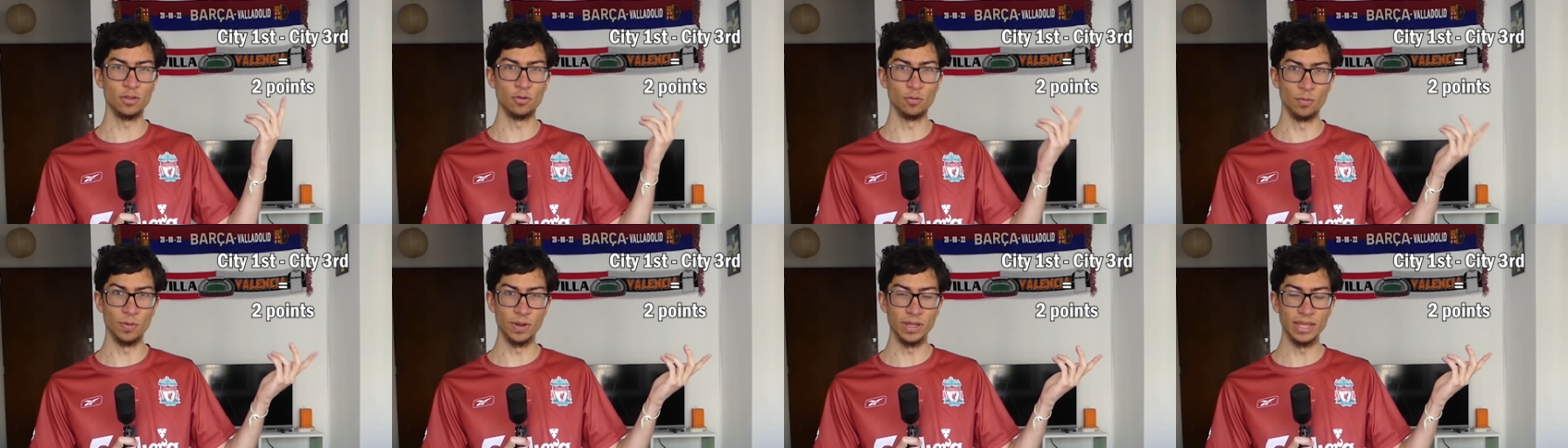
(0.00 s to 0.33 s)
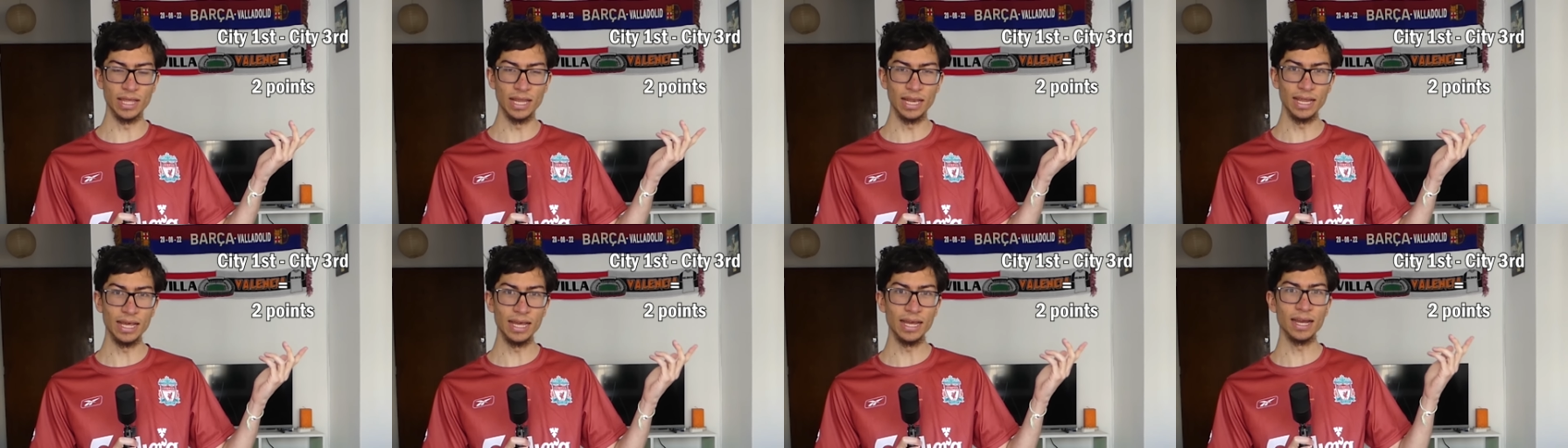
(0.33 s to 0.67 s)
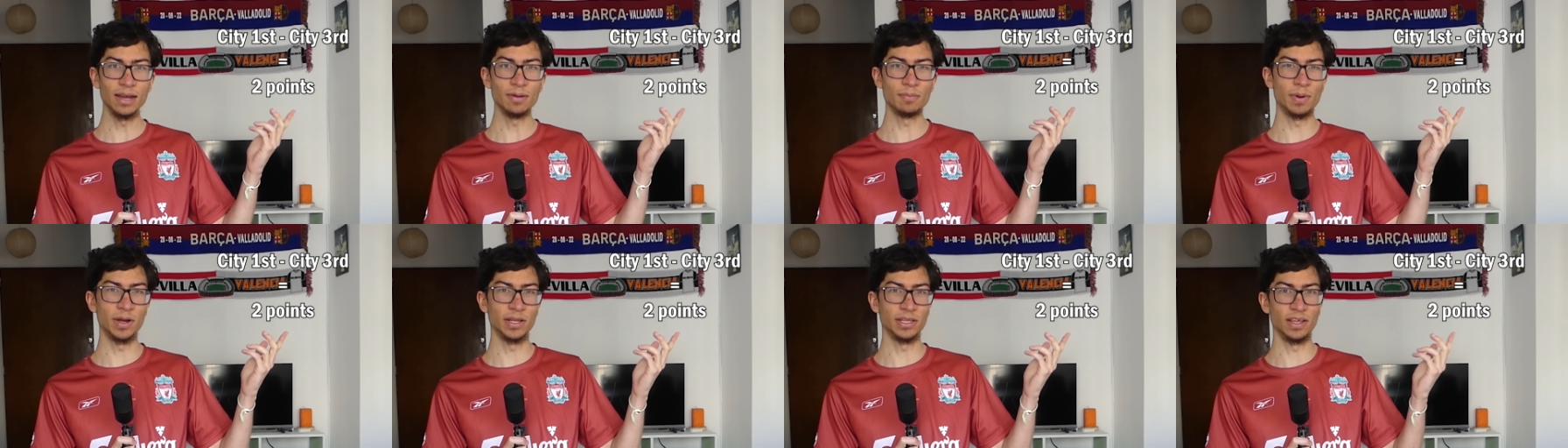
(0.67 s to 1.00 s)
to win the
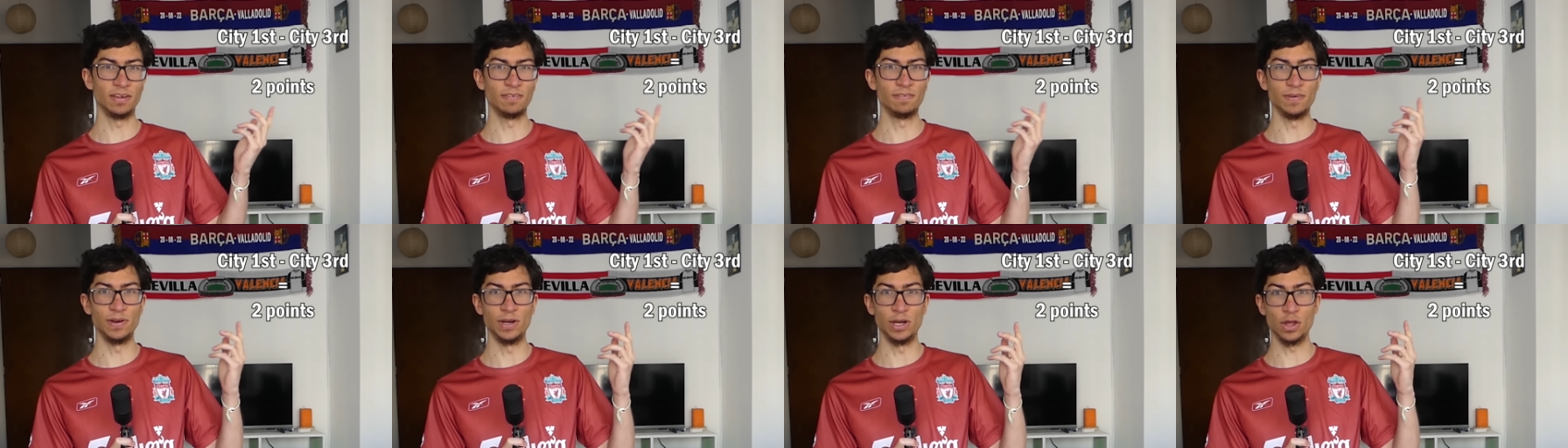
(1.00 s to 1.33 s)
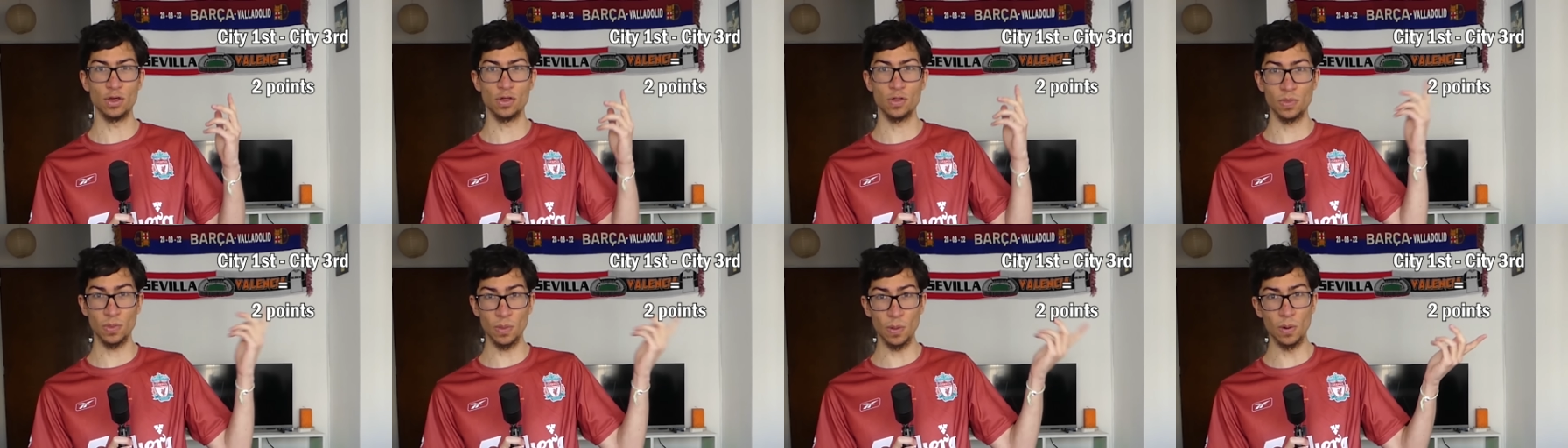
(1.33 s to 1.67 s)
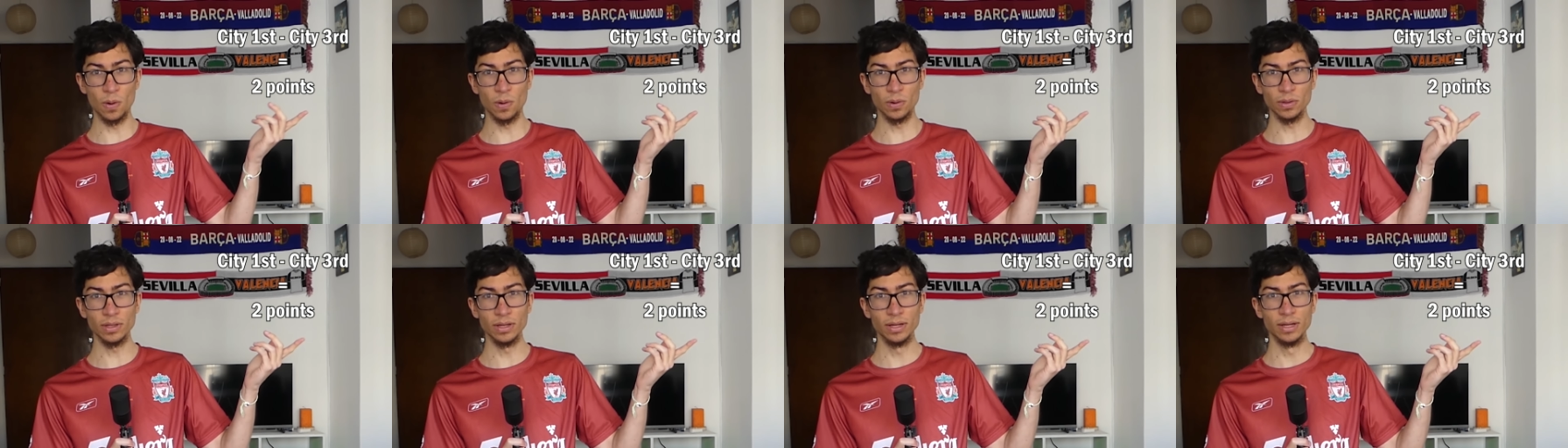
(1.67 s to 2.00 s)
league but they finished
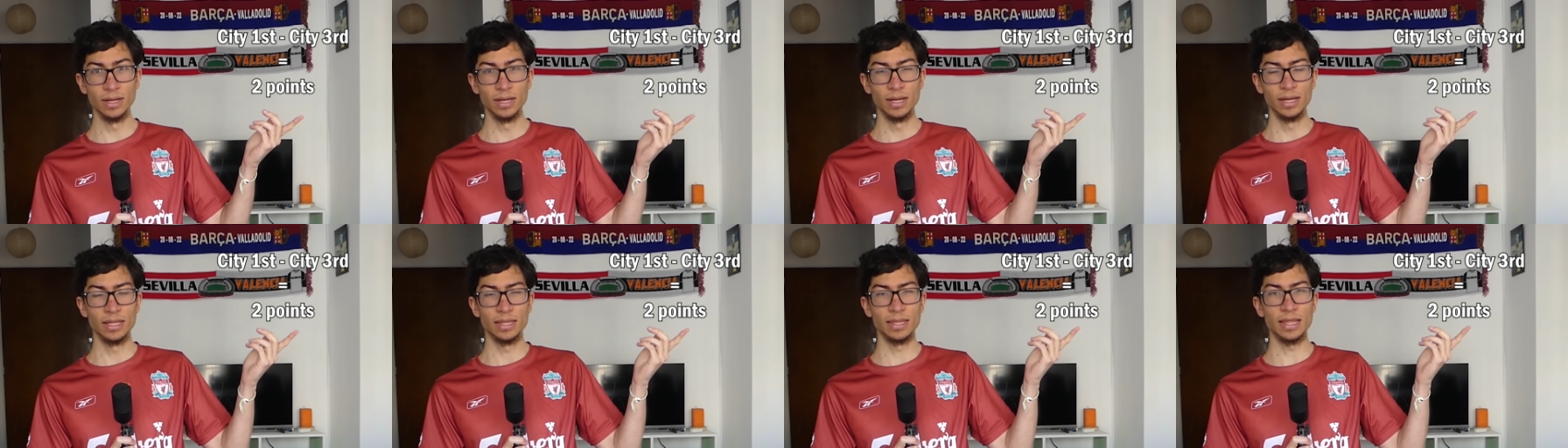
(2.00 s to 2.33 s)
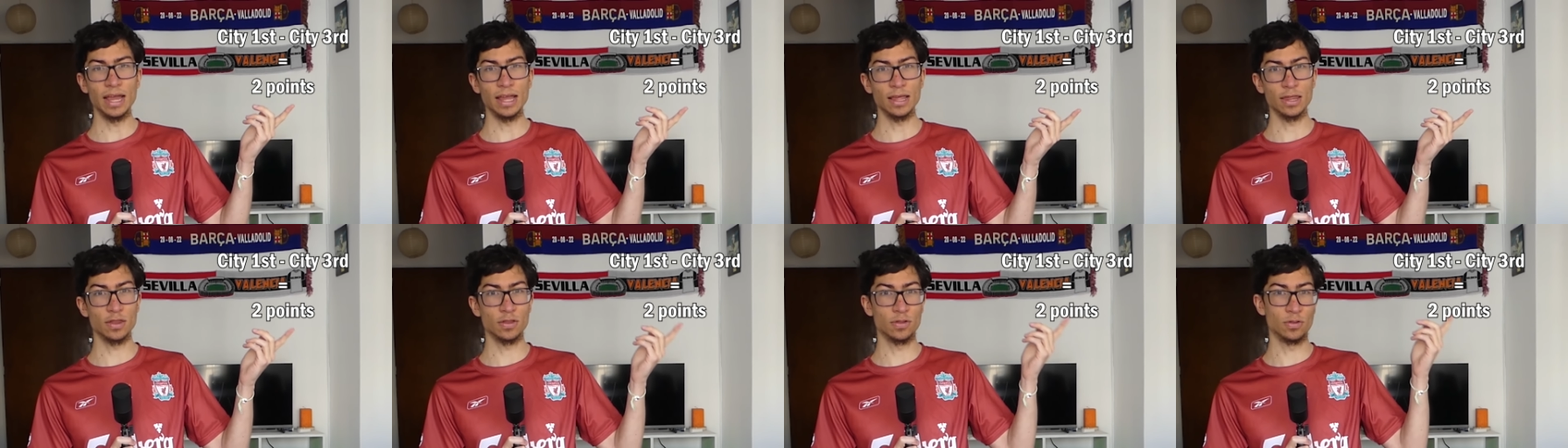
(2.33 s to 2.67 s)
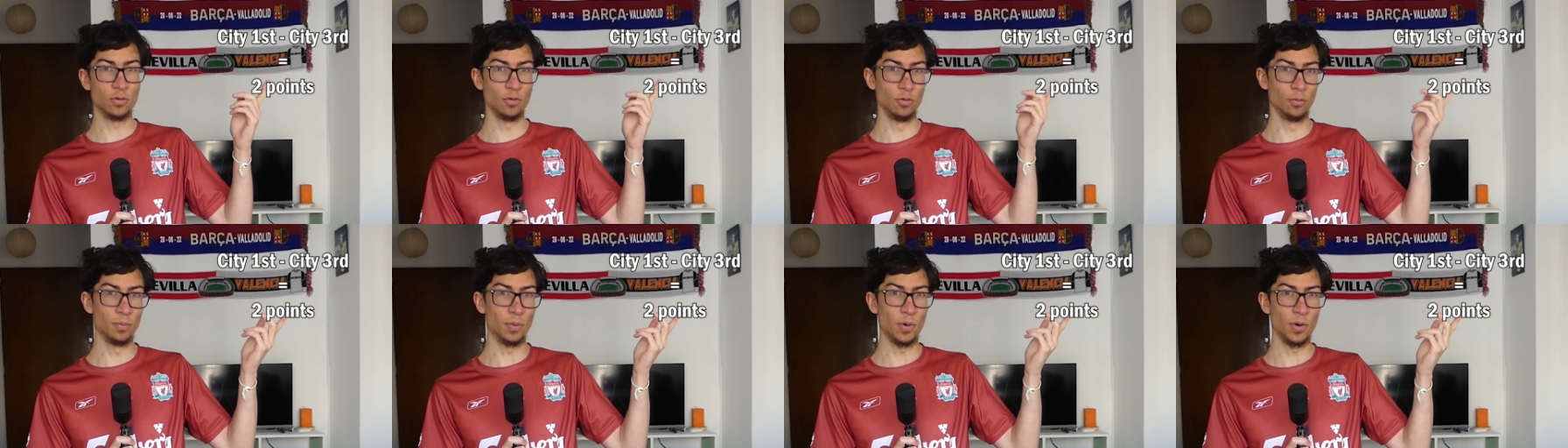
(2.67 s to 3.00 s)
third, that's
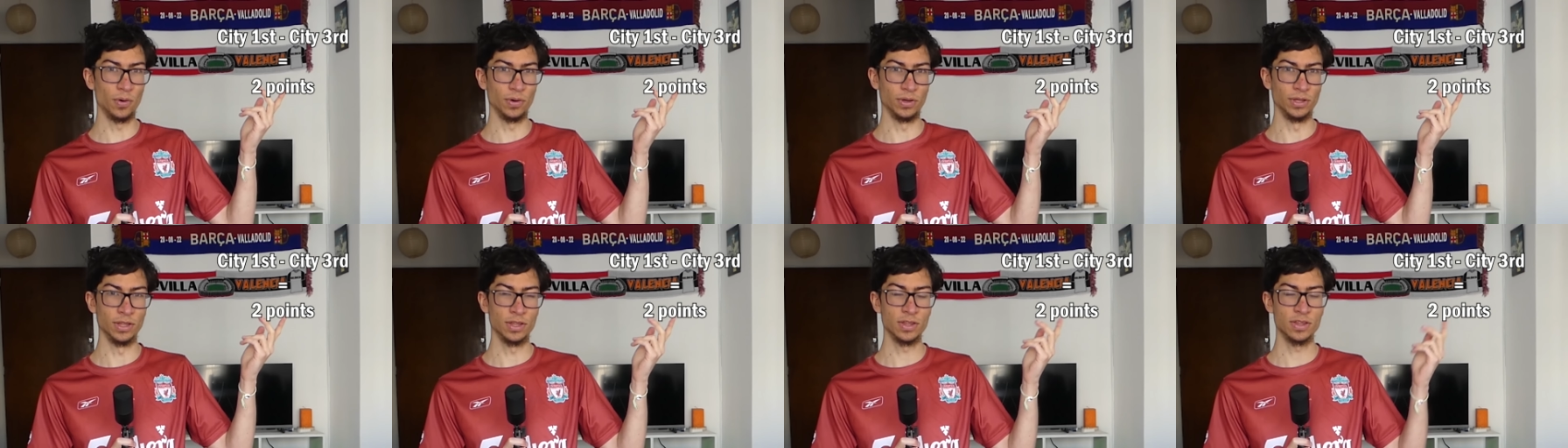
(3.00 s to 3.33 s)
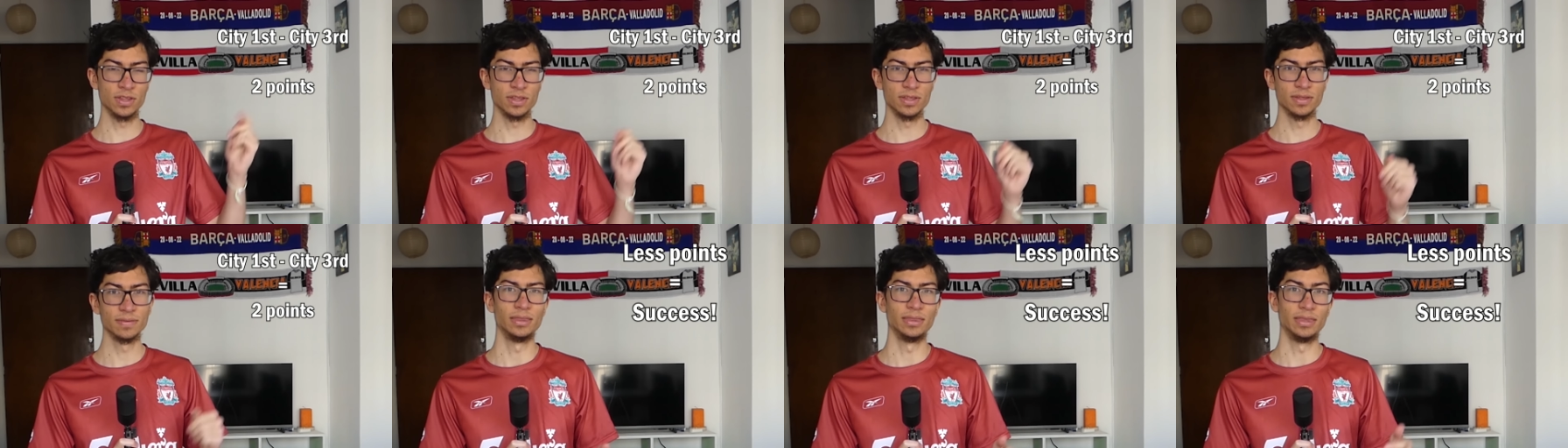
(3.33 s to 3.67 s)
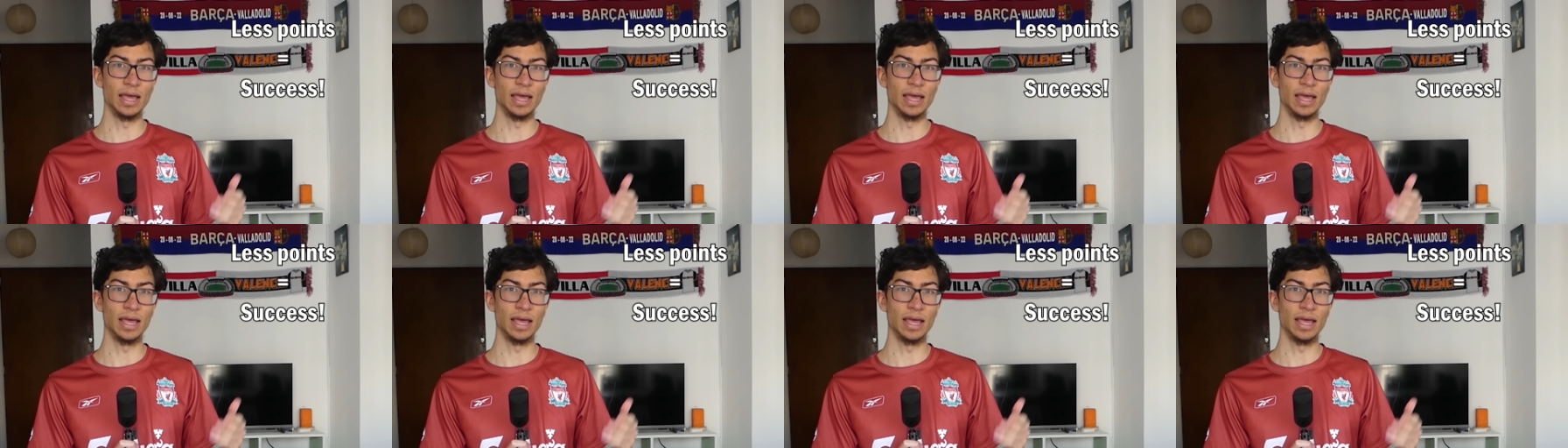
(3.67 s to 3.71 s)
2 points.